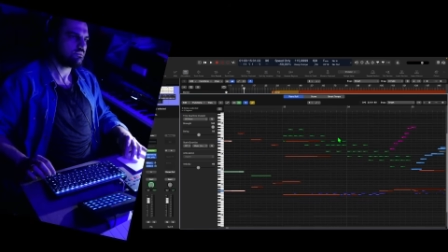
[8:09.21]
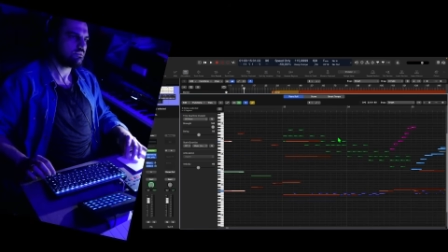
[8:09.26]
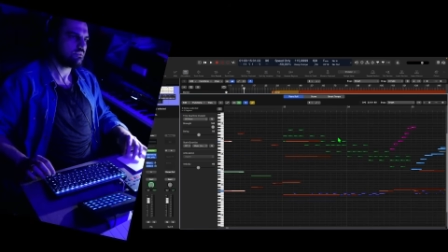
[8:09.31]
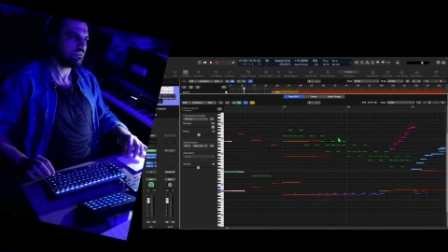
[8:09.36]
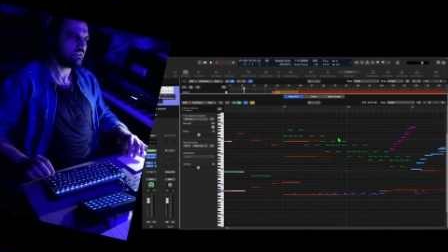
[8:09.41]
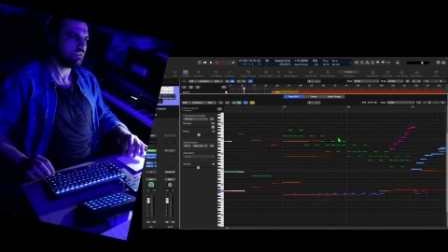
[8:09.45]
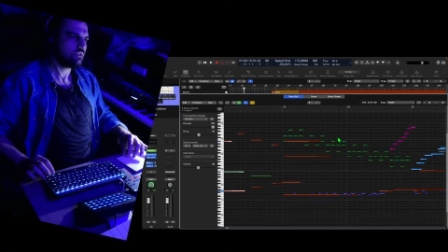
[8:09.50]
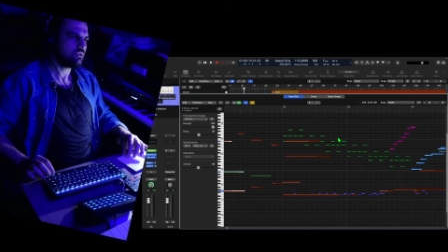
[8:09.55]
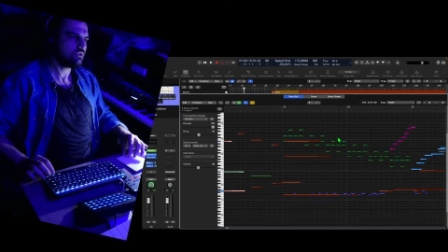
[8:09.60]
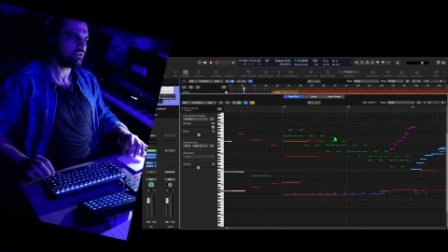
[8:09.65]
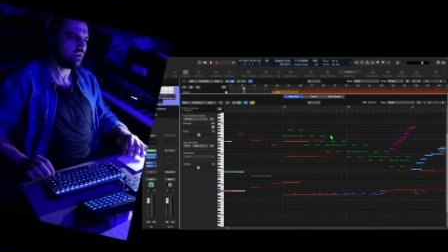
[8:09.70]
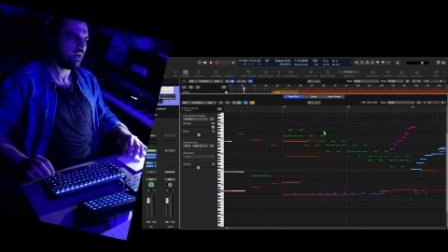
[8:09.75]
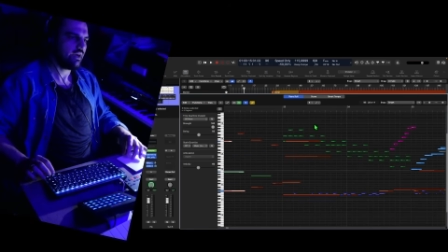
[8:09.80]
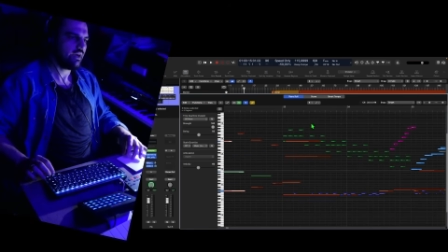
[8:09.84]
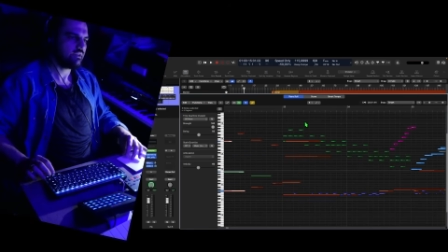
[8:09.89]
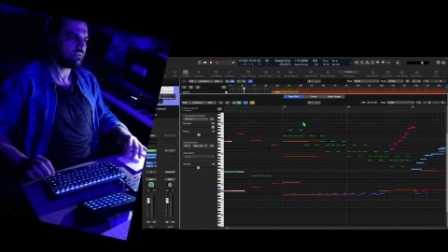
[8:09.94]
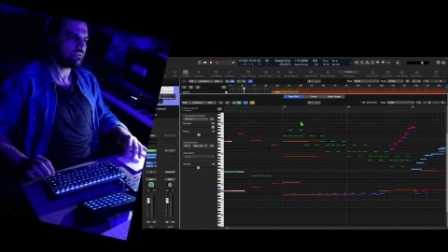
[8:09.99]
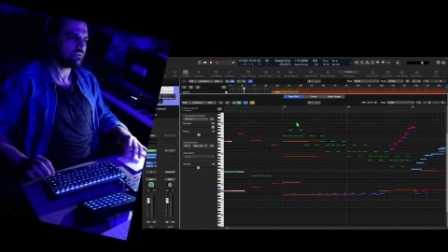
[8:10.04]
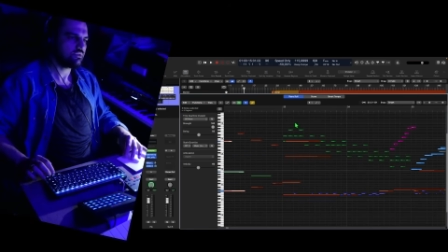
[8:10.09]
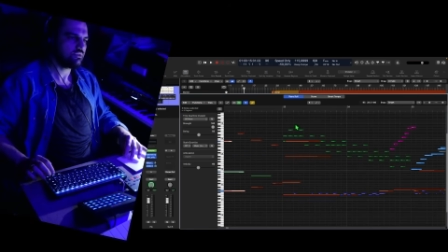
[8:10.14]
He tried
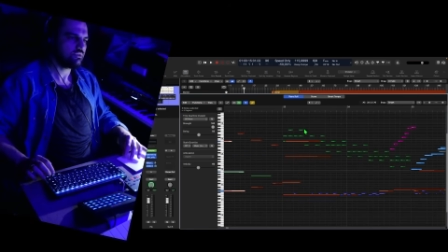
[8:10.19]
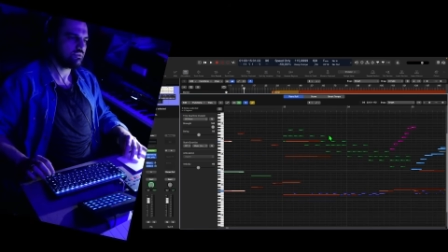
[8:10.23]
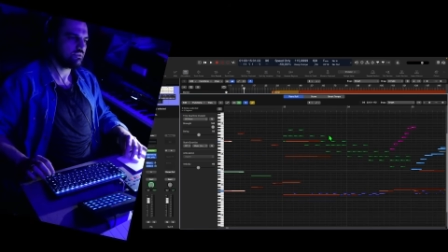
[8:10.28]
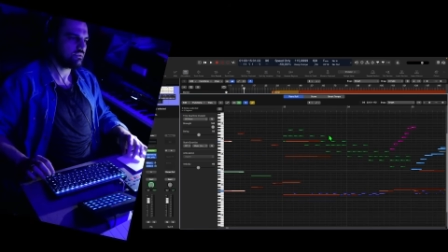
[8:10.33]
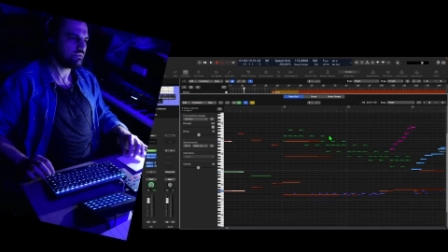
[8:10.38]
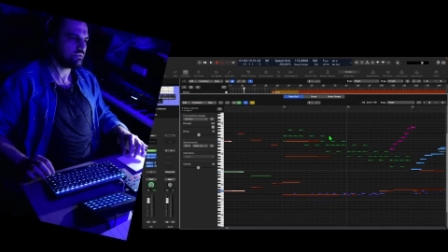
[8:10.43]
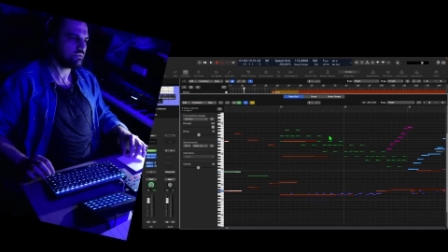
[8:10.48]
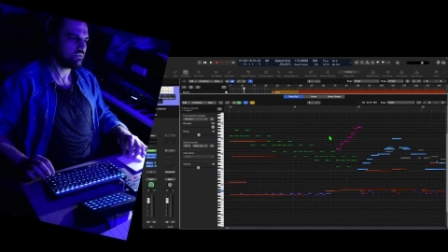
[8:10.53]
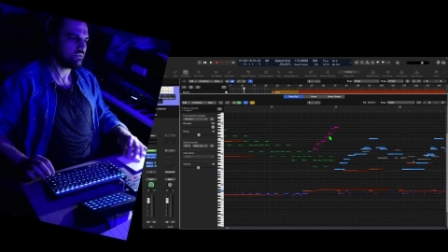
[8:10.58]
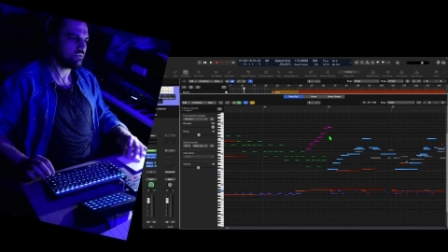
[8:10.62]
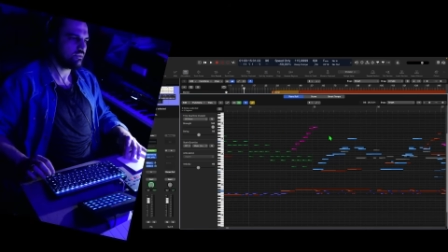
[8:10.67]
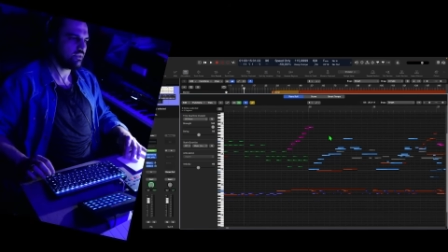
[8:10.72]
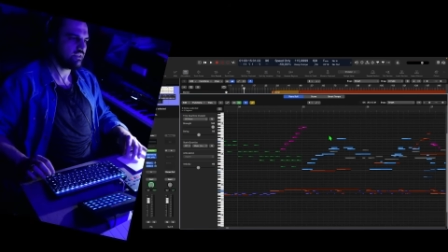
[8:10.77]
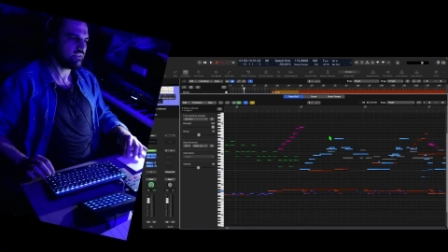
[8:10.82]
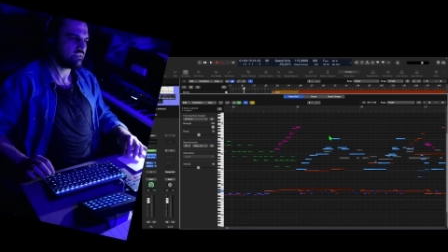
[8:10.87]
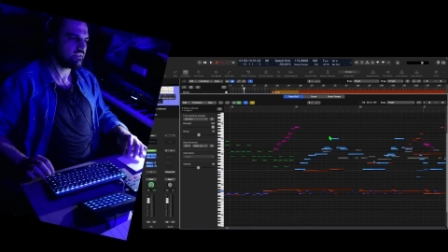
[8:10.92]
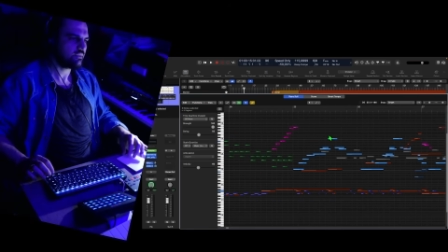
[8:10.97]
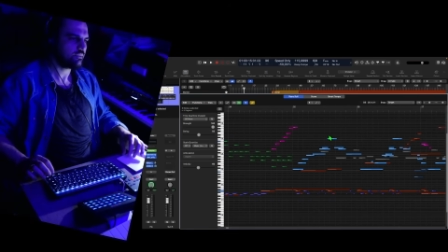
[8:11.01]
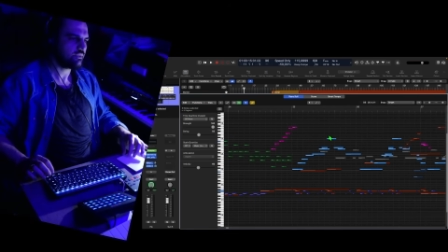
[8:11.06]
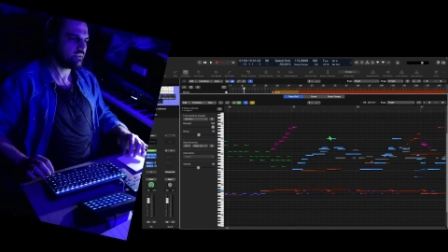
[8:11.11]
to do an
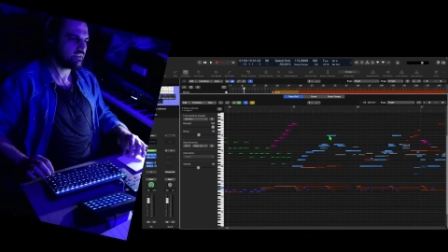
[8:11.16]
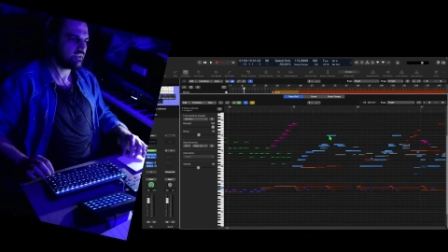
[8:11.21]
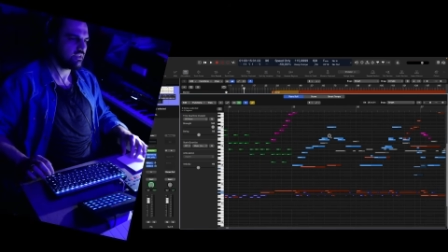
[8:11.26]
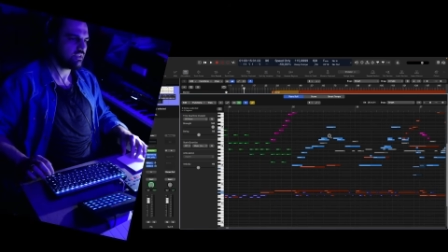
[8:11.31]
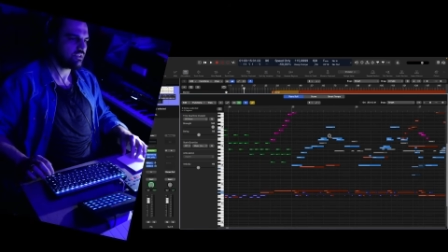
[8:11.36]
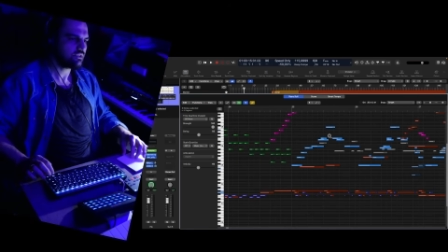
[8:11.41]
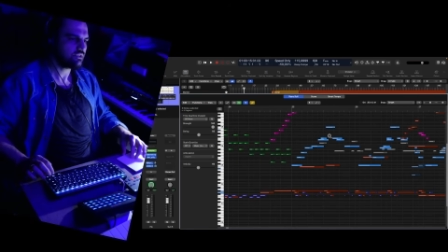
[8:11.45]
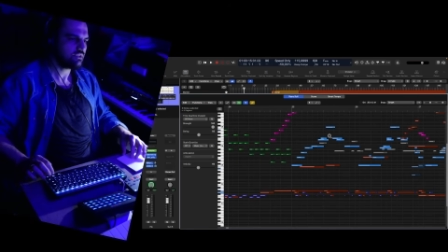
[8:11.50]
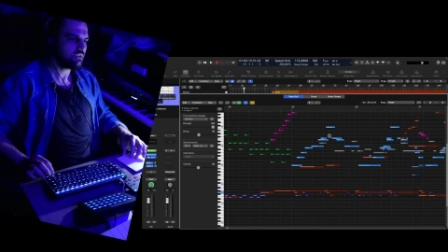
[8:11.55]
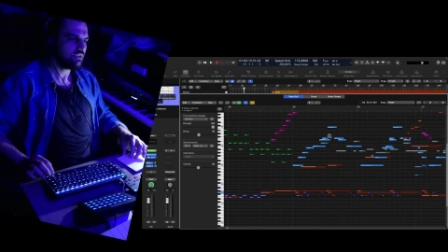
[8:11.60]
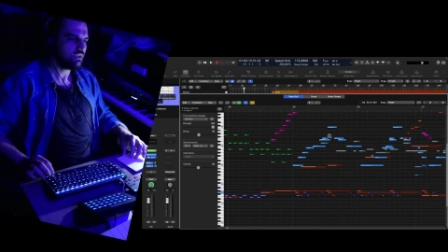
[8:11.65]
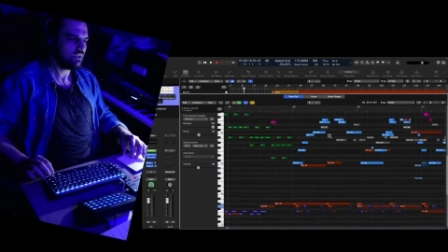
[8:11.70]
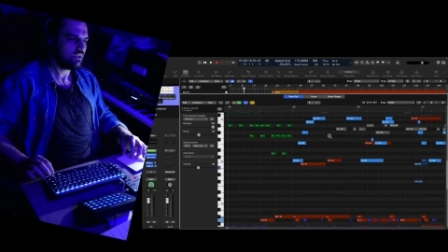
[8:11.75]
interpretation,